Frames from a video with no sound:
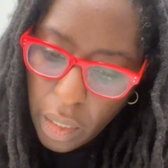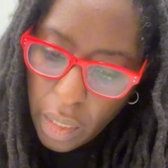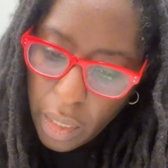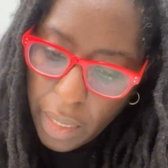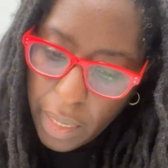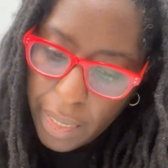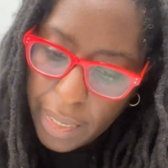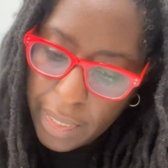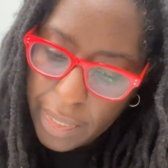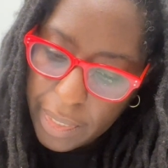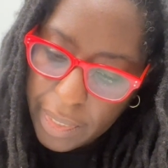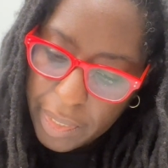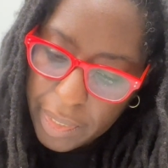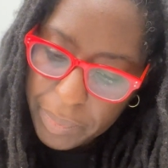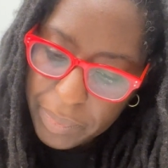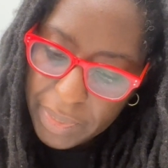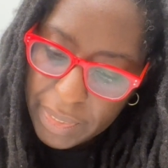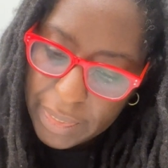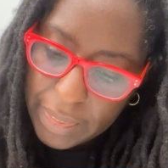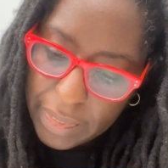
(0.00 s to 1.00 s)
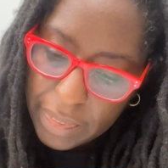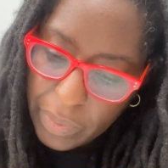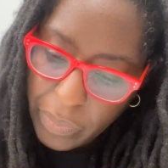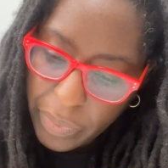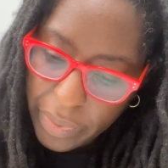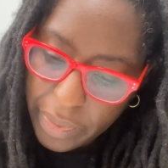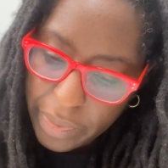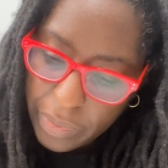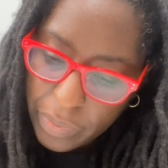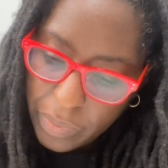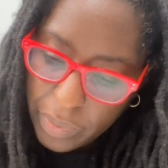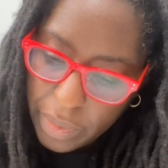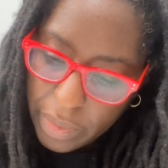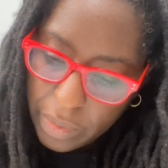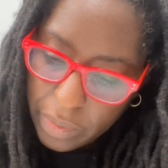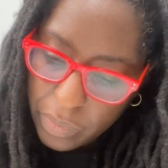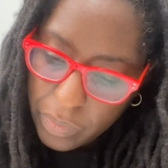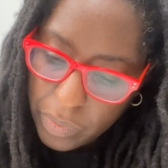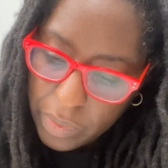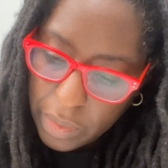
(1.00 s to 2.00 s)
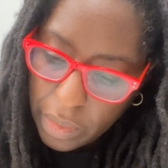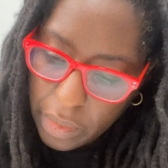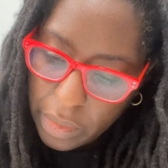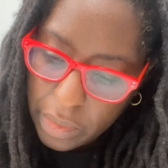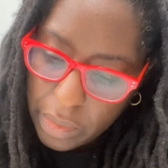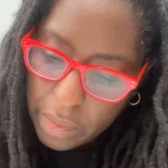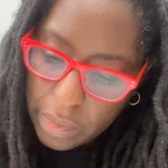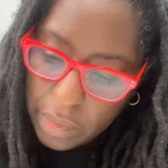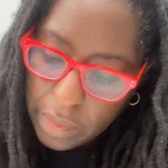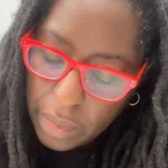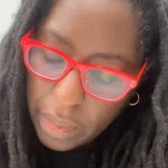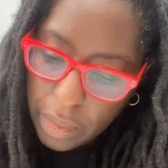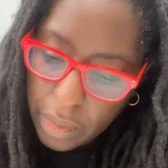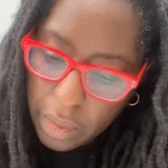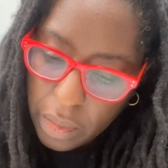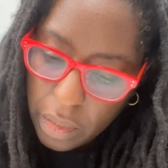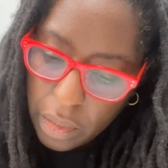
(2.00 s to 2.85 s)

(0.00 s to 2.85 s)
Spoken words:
Let's see, what else was I going to say?